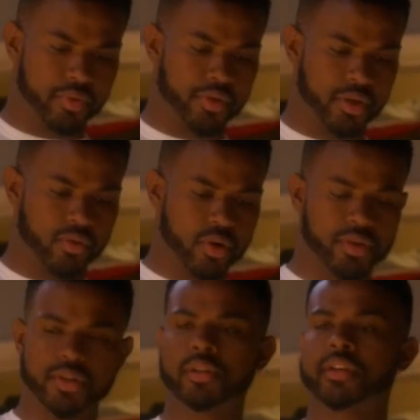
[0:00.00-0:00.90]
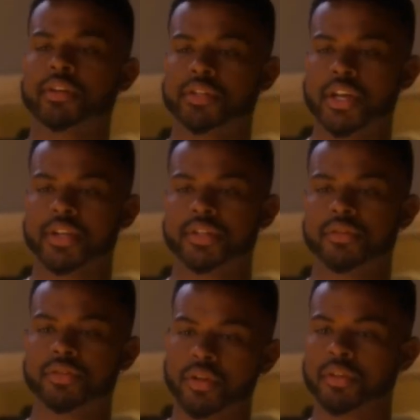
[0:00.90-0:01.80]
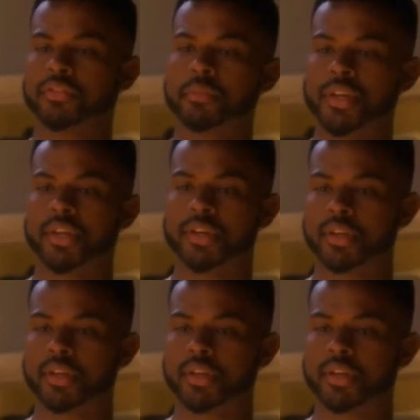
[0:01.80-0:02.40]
Brilliant quote is all Aaron Jackson. You stole this from me.